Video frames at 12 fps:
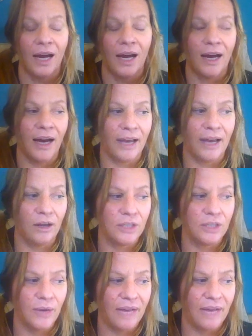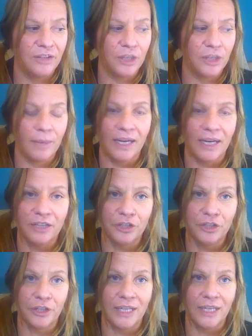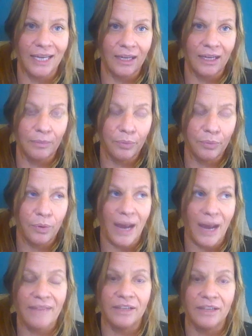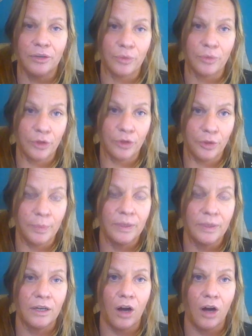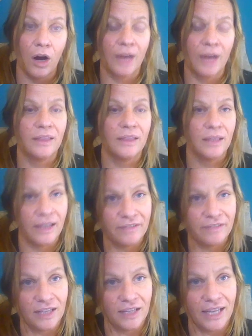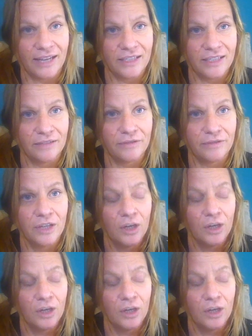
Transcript: Uh, I also have a shamanic journeying private group on the Love Collective